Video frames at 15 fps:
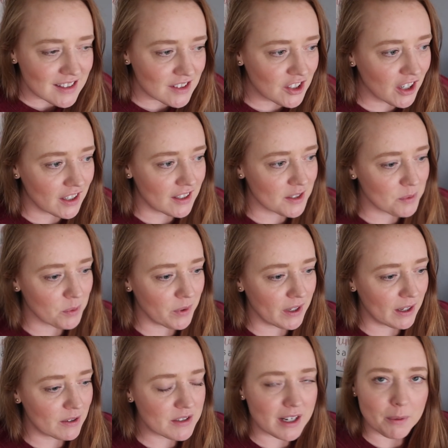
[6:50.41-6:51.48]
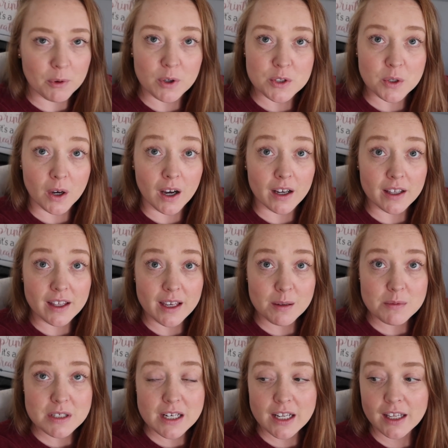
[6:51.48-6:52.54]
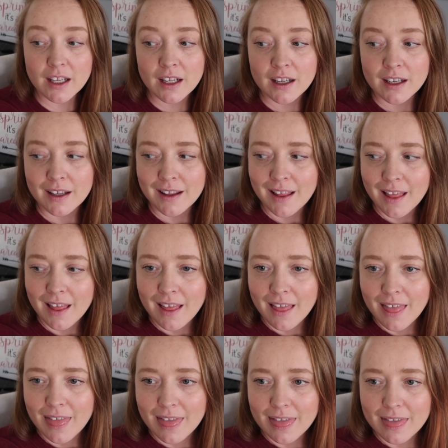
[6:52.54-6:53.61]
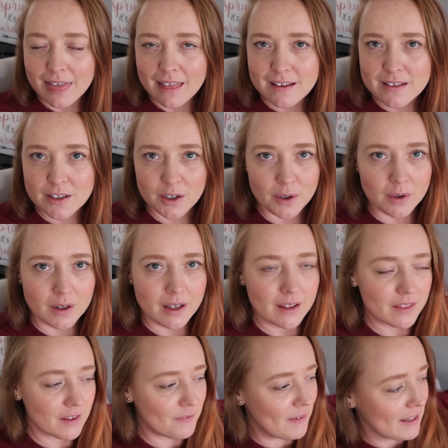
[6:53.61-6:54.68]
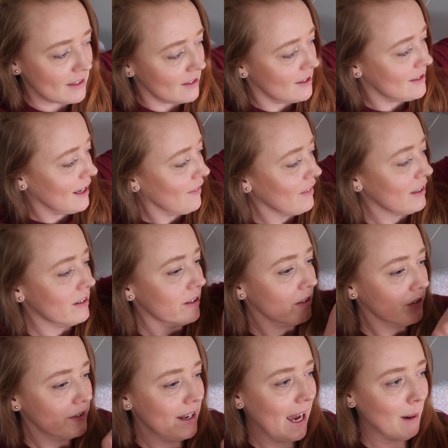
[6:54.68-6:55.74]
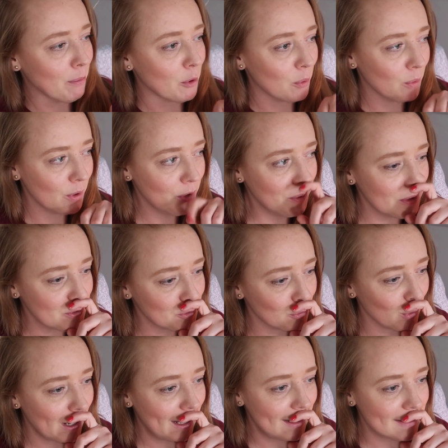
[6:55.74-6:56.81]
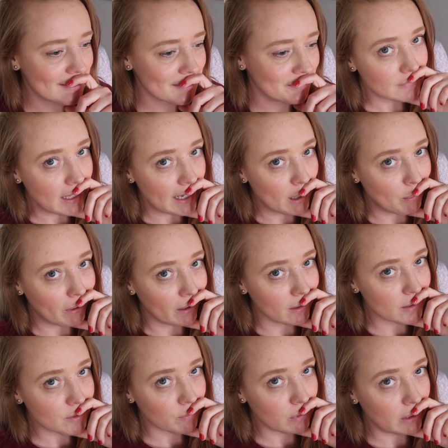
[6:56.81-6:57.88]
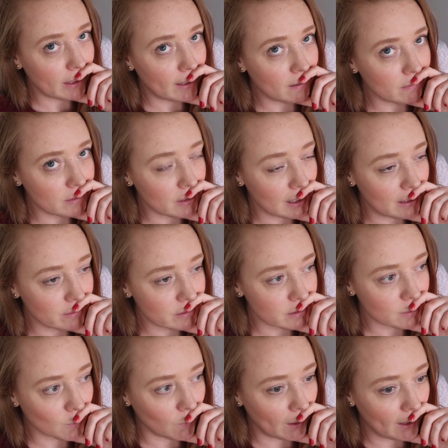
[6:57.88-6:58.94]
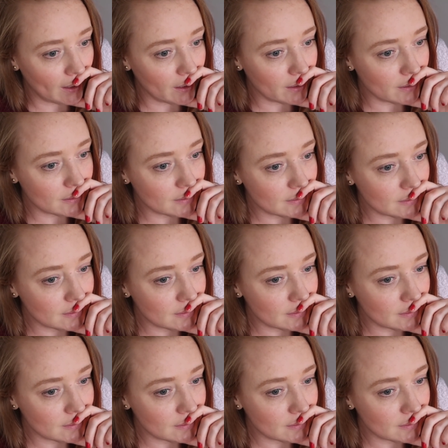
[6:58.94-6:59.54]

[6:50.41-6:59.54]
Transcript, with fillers: It's good because we're going out tonight. We're going to a hockey game tonight. So the fact that he's having a little nap-a-roo is great. Any parents relate when your house is quiet?